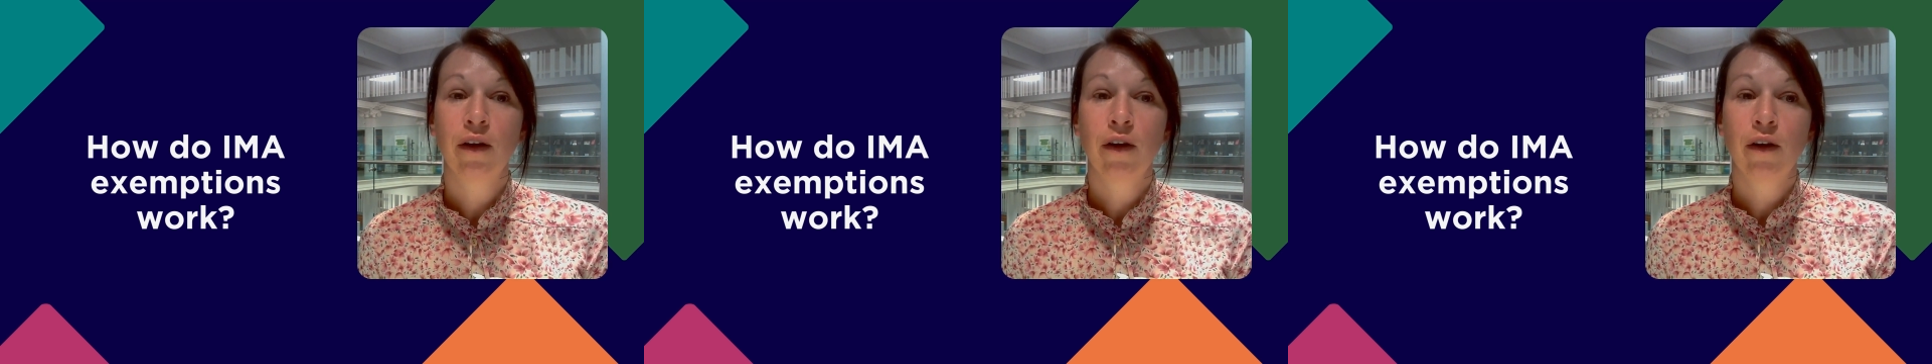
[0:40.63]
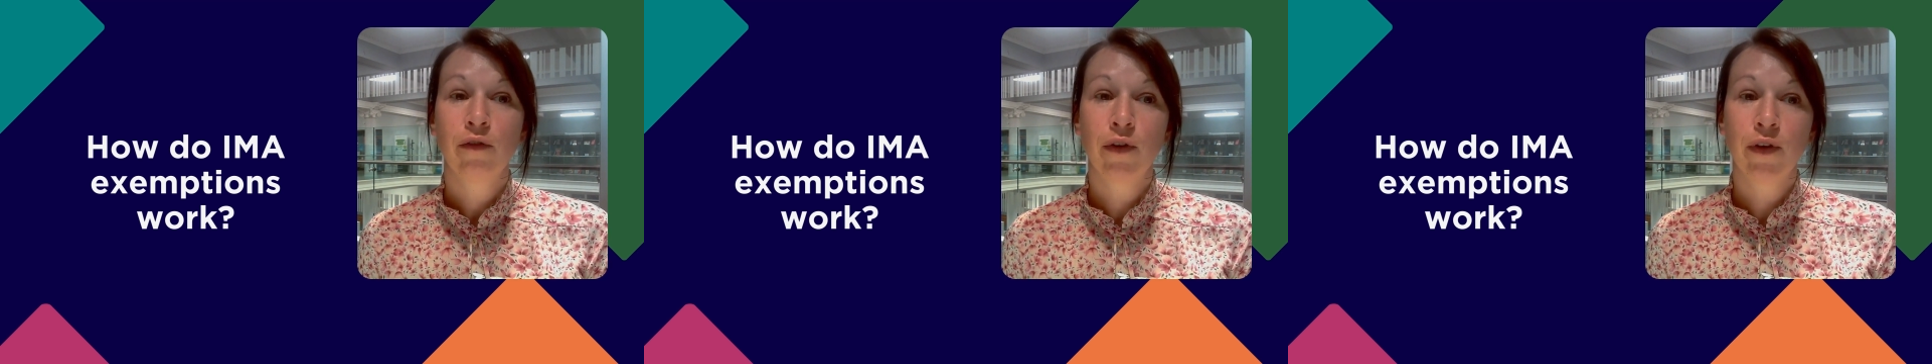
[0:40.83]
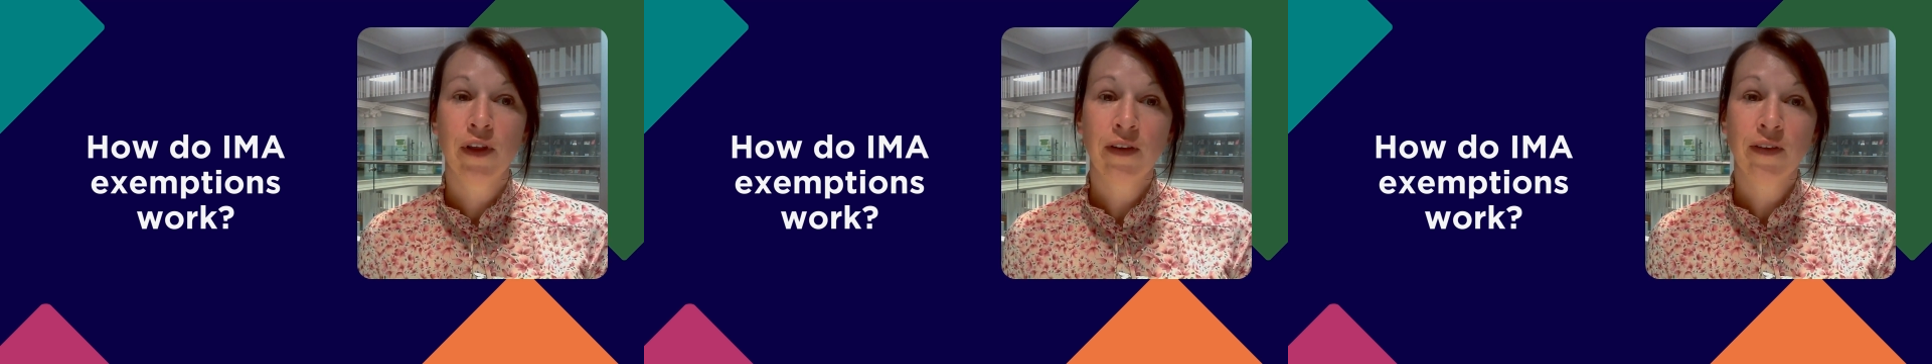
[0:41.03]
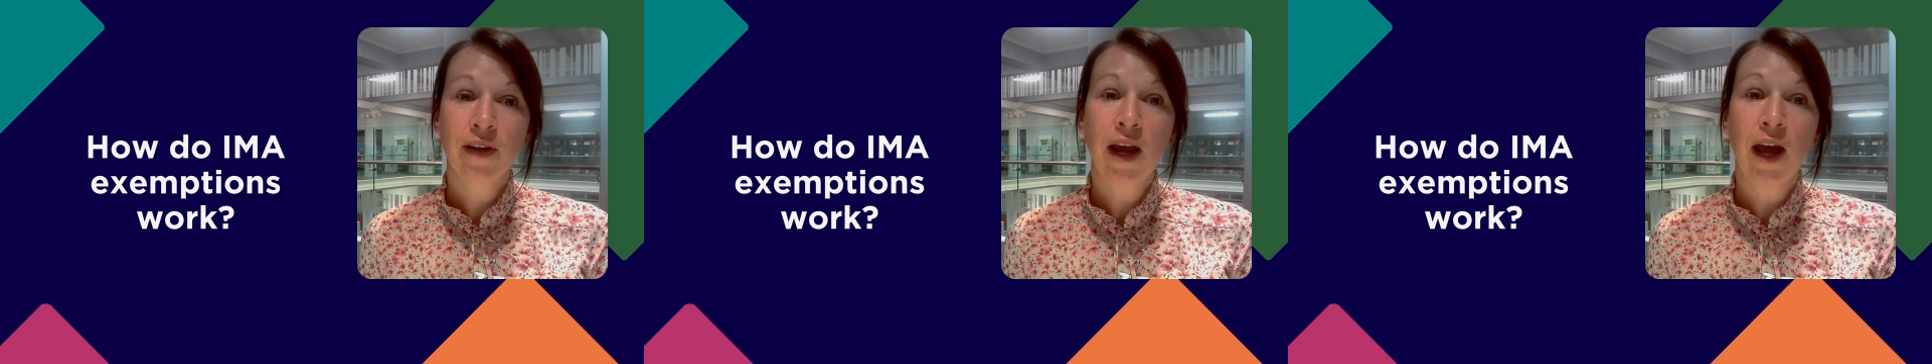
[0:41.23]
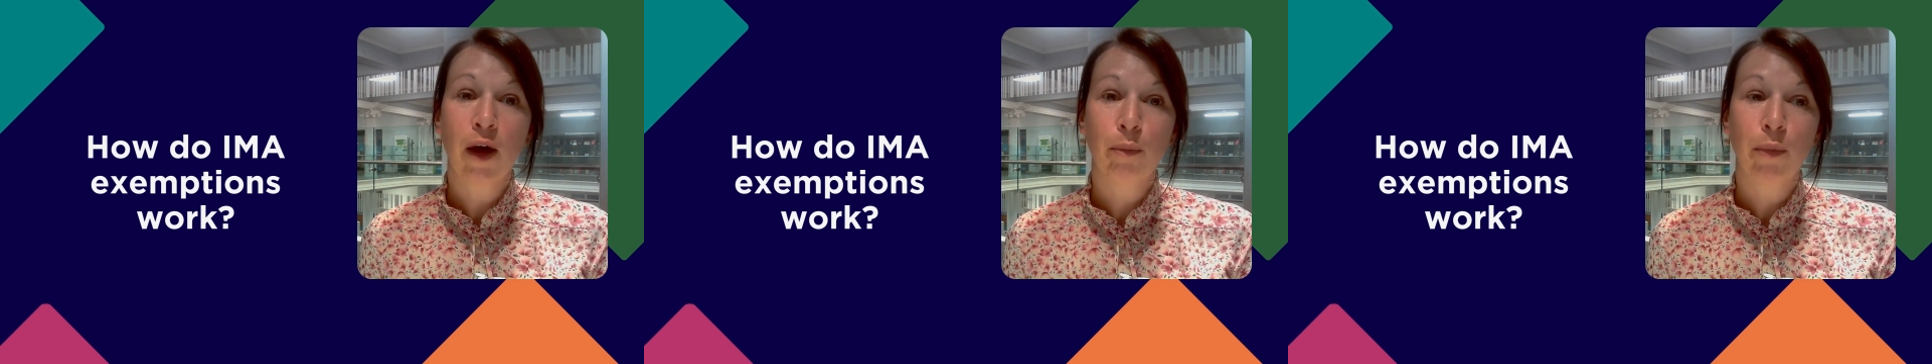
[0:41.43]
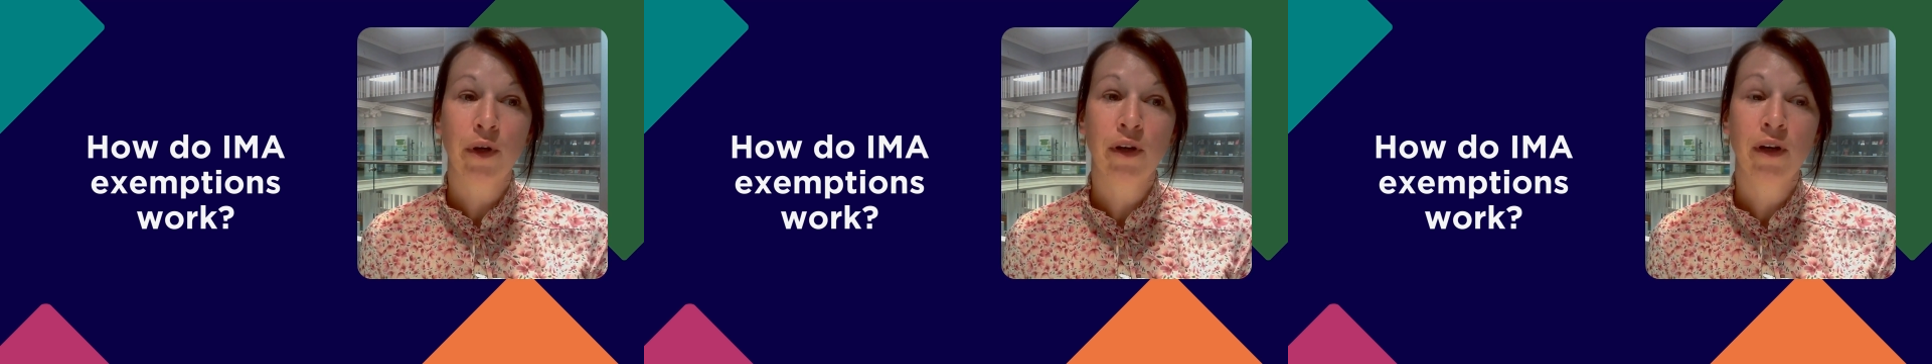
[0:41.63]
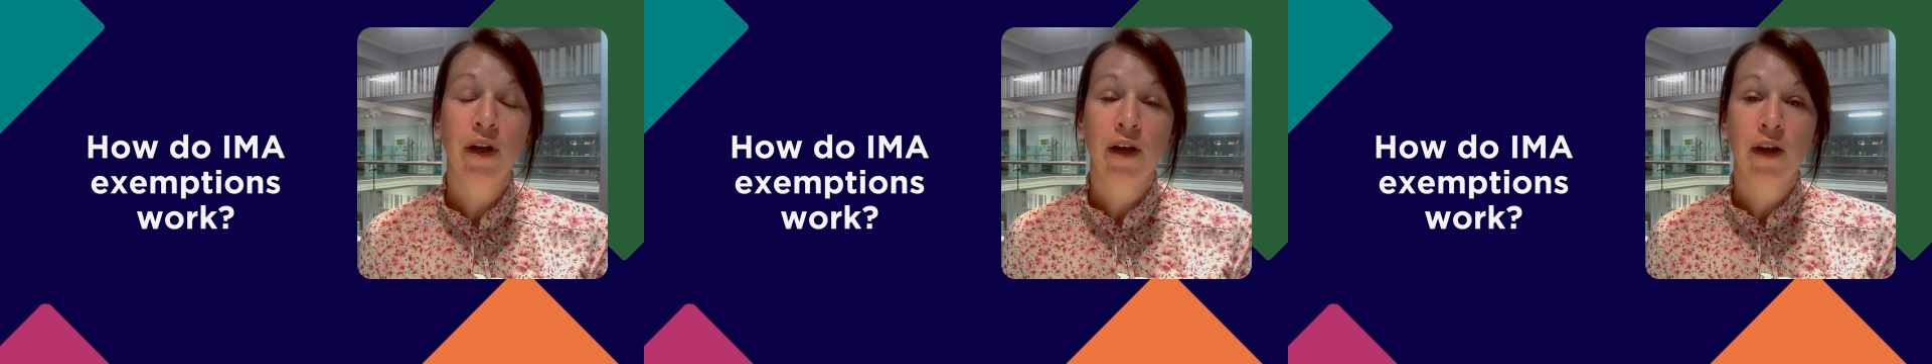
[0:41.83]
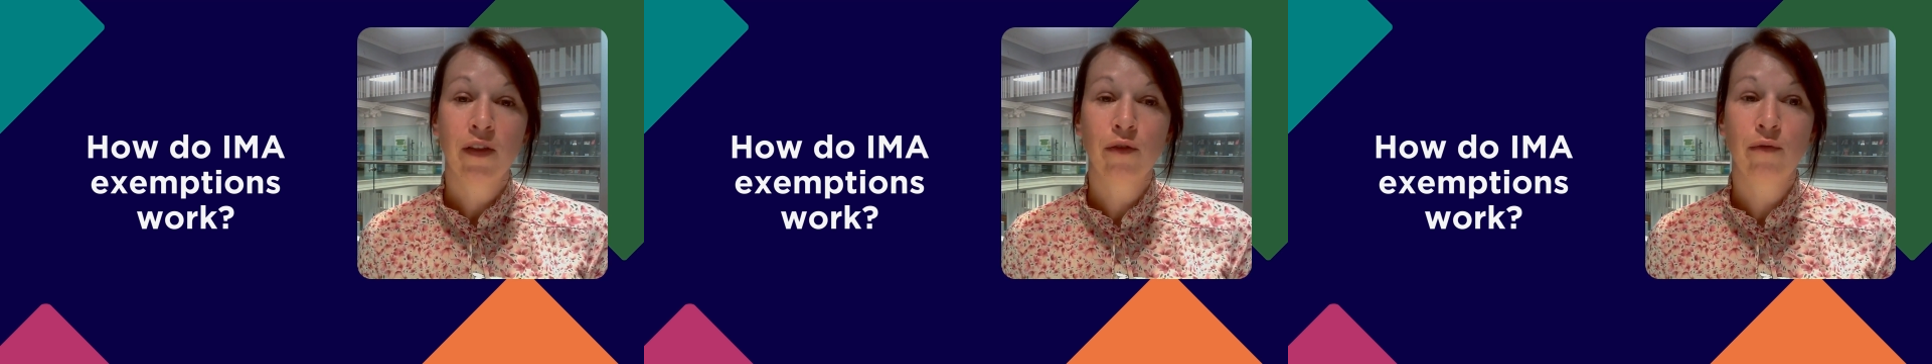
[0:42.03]
For this to happen,
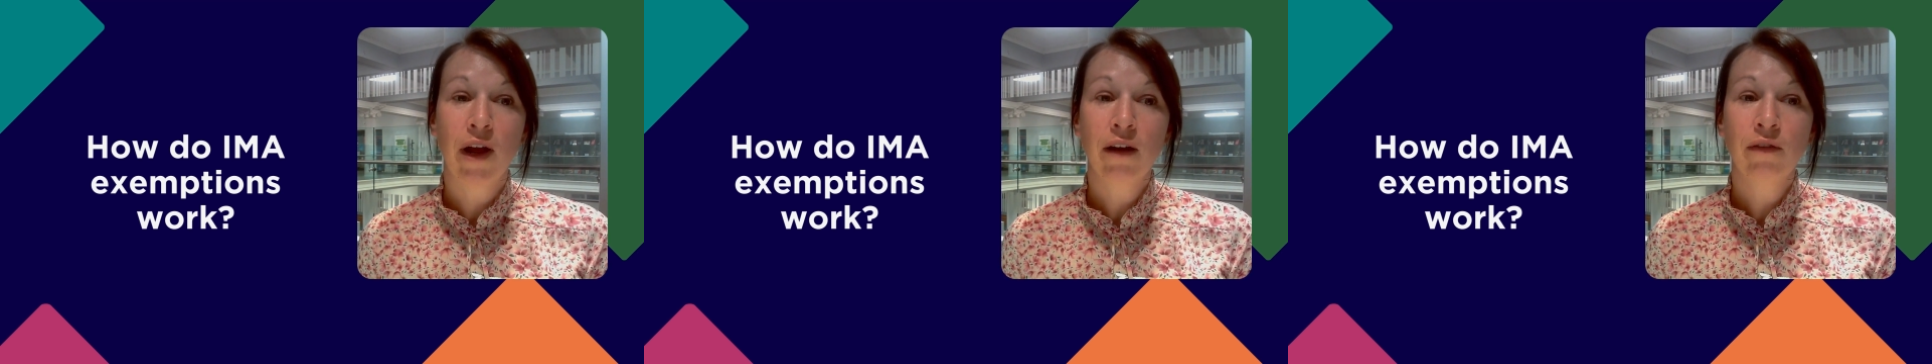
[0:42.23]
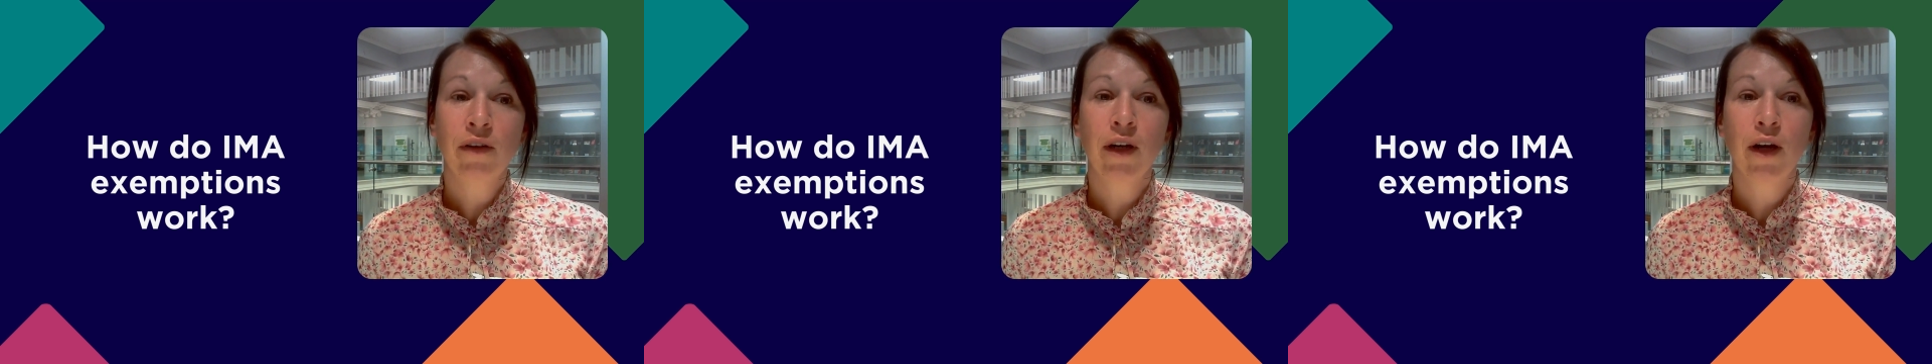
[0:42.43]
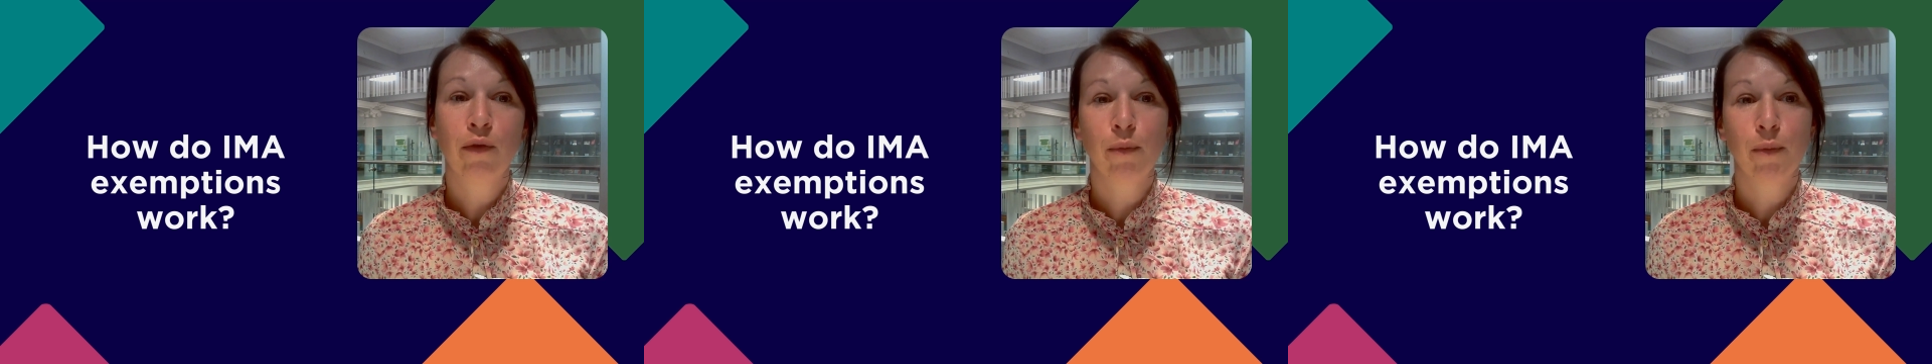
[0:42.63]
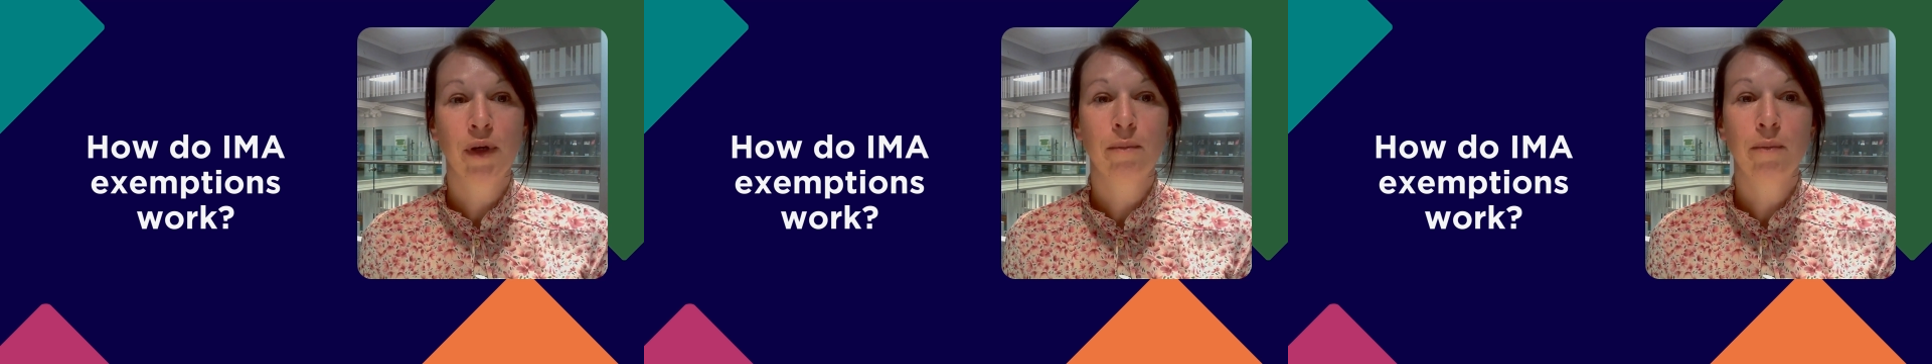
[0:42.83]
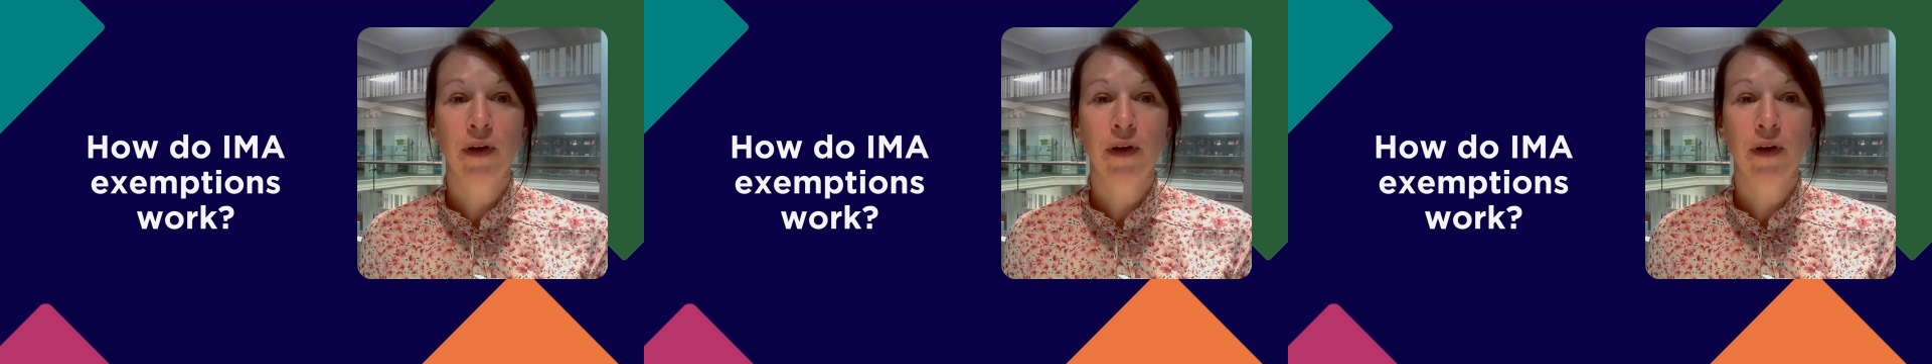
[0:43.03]
the relevant government